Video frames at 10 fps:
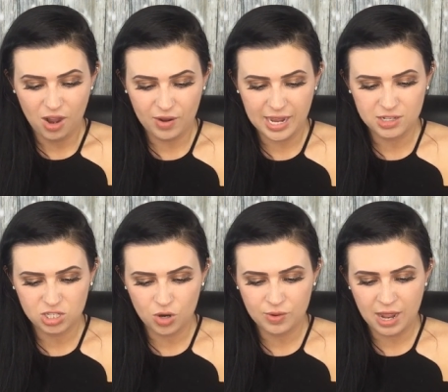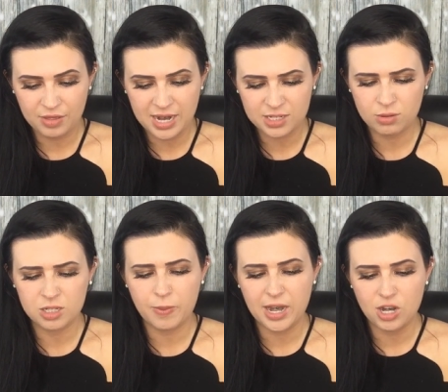Okay, so now the next one
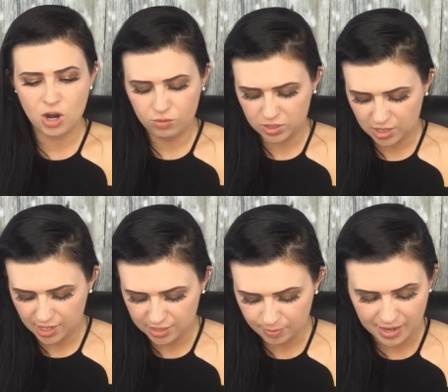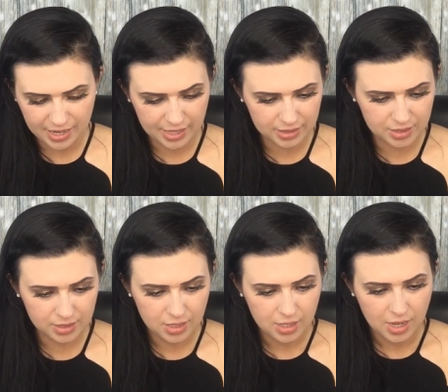is by Note Cosmetics,